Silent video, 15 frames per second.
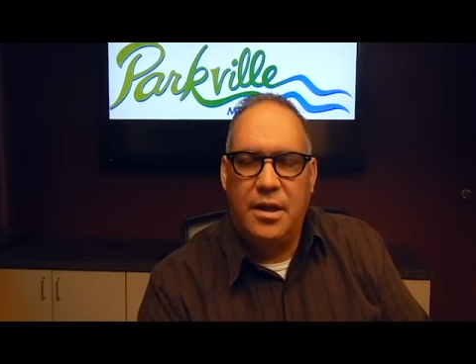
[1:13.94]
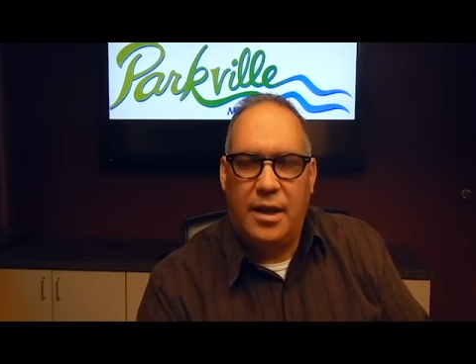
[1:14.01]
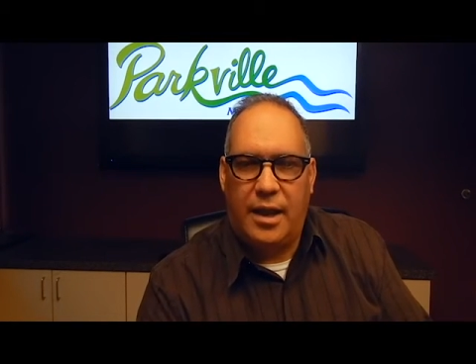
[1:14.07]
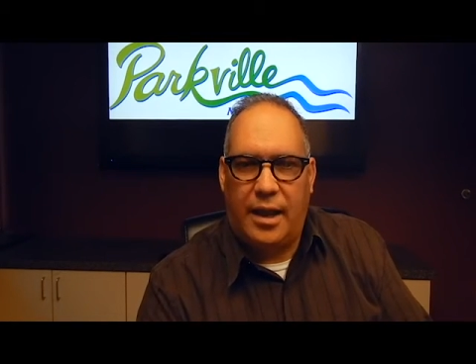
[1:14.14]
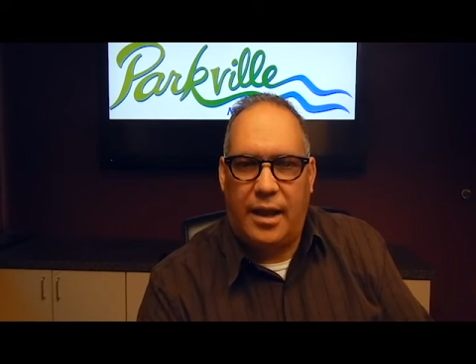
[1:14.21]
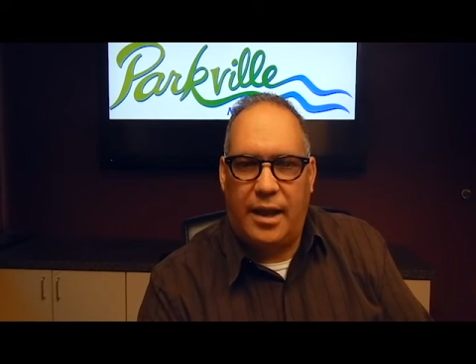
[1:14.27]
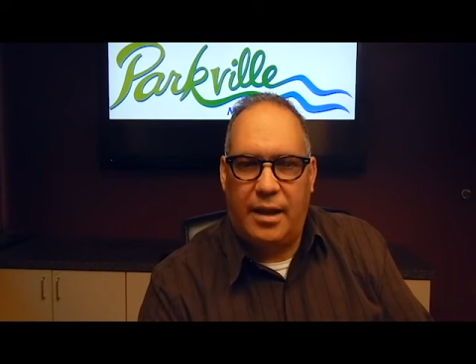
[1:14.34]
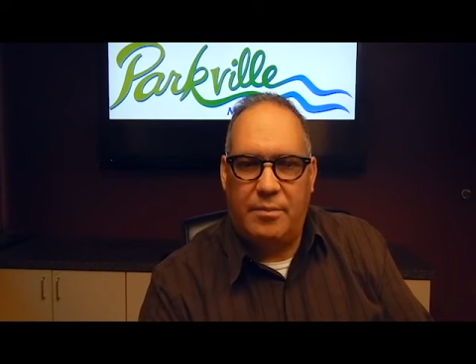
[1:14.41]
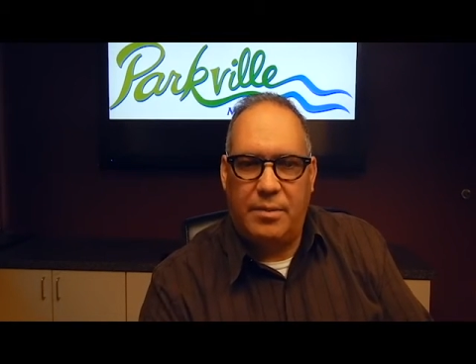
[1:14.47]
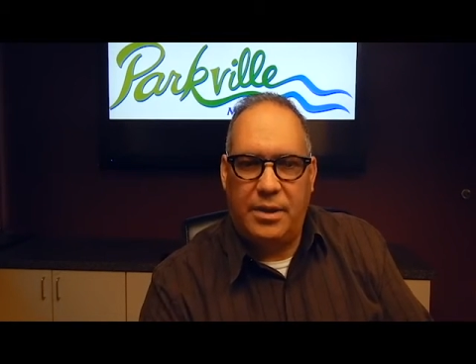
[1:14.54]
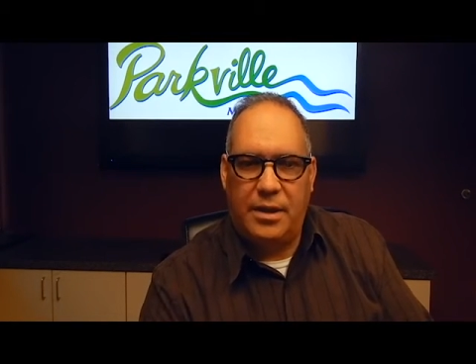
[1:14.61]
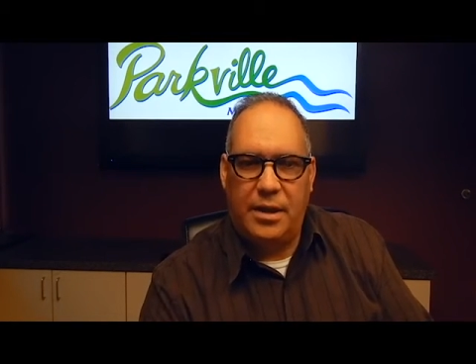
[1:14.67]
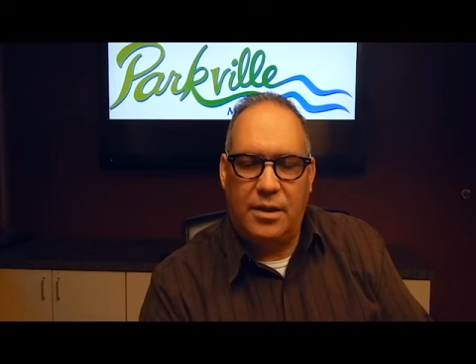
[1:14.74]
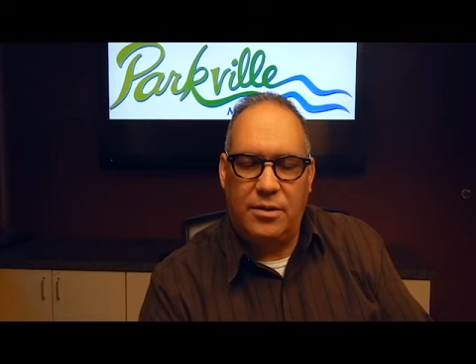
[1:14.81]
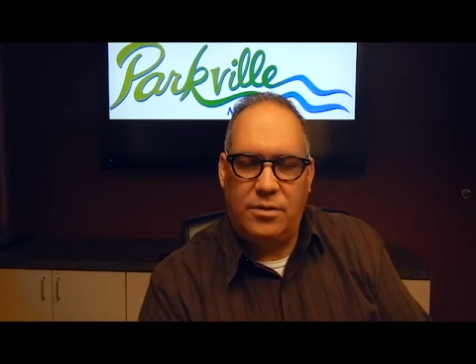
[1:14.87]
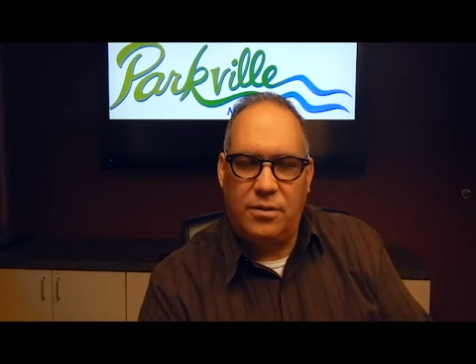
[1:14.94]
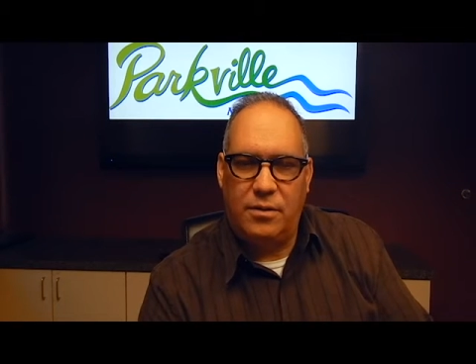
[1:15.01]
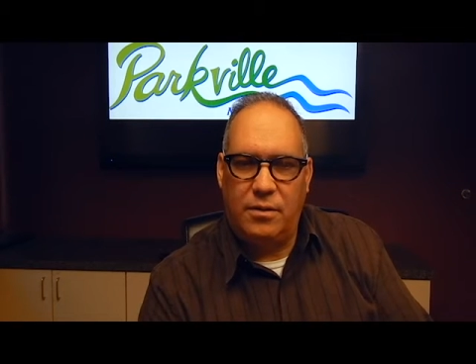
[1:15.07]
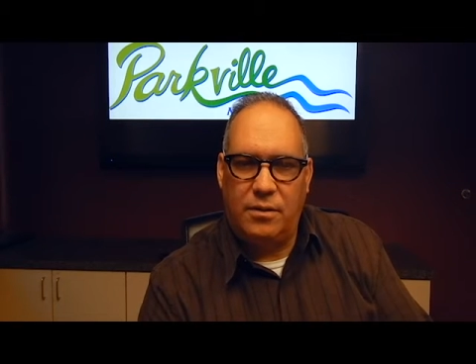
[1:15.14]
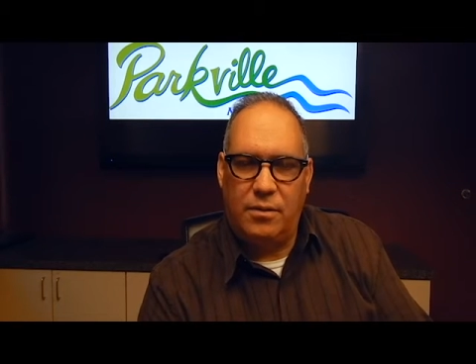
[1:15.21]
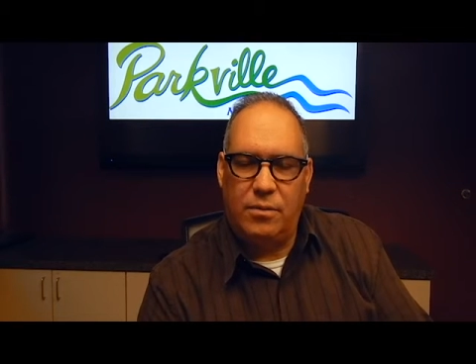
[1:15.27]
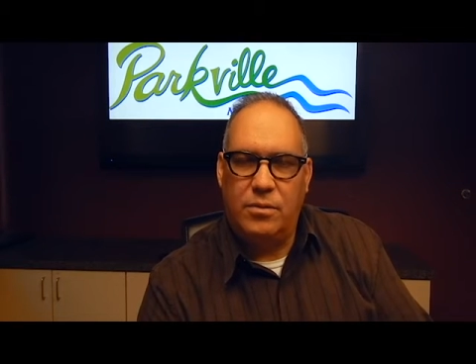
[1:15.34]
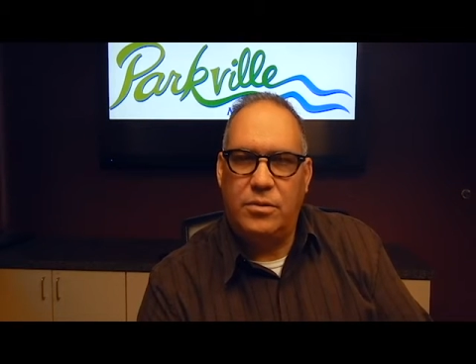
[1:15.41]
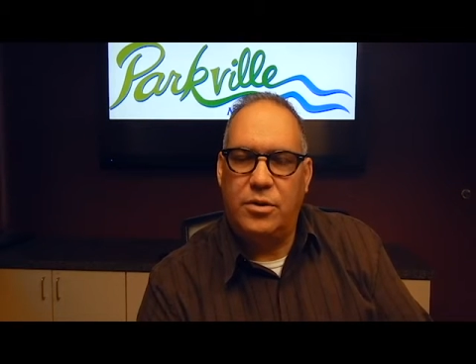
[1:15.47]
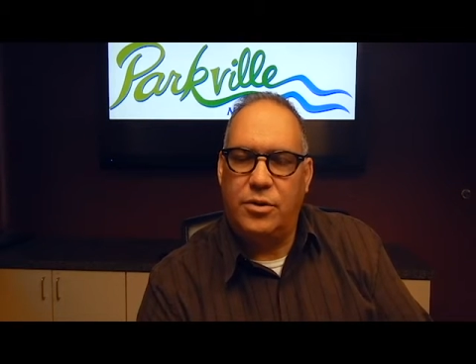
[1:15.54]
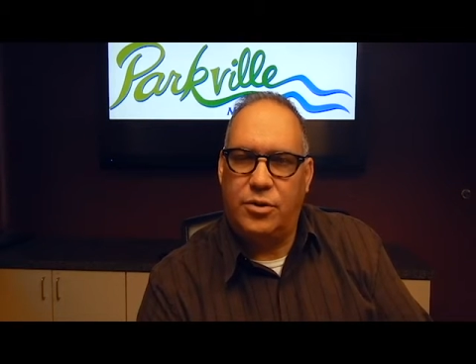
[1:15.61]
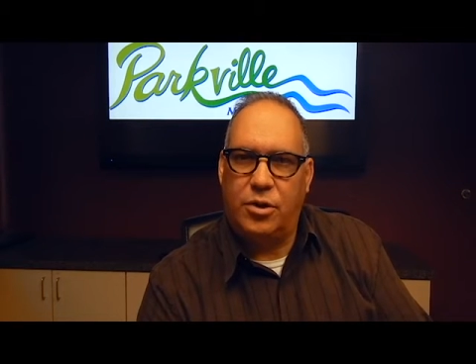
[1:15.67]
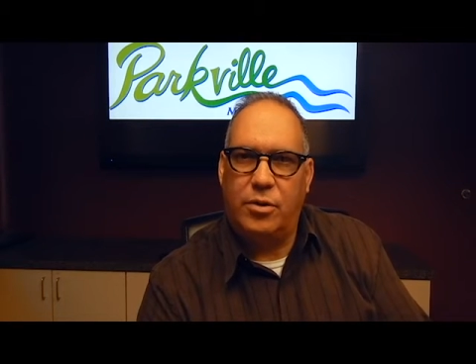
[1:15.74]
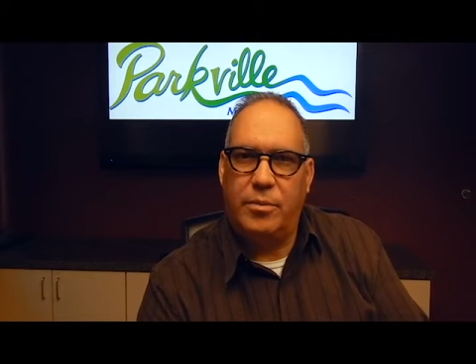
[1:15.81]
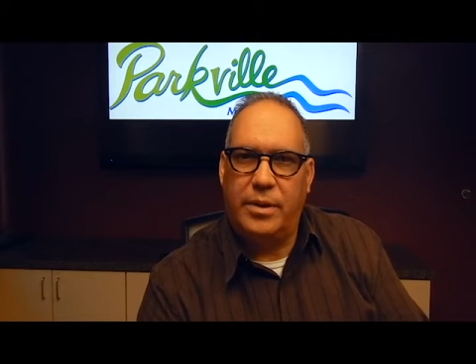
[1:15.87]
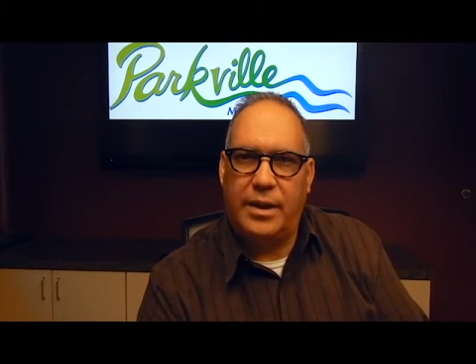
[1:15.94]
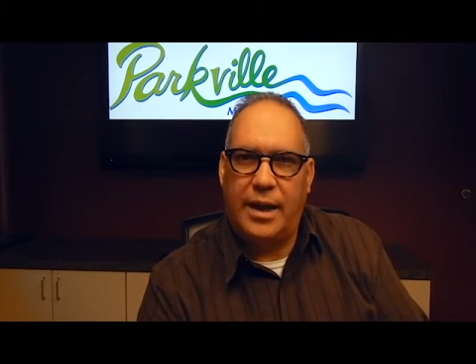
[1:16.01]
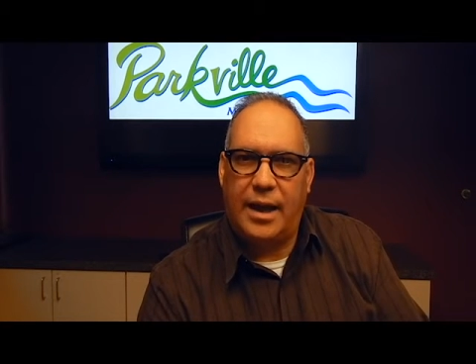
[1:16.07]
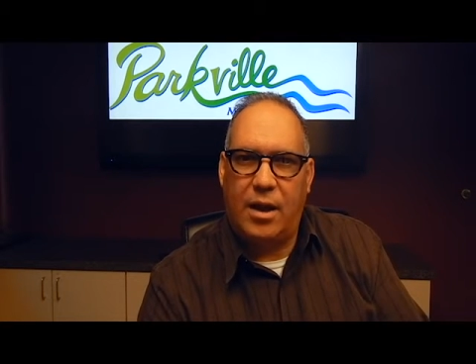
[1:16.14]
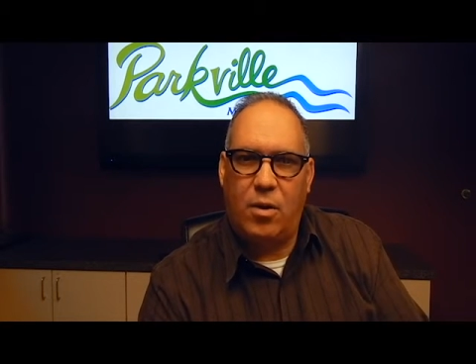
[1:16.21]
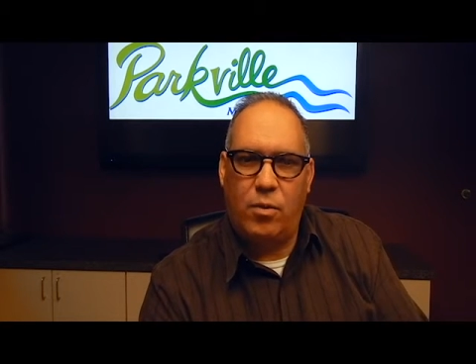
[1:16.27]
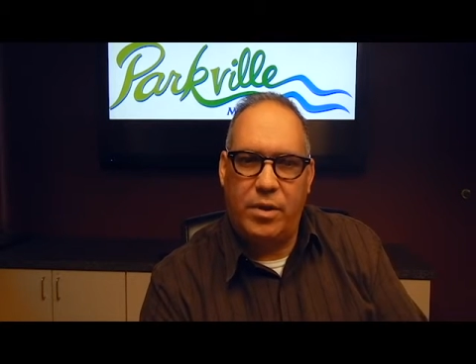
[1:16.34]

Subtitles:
and begin to determine how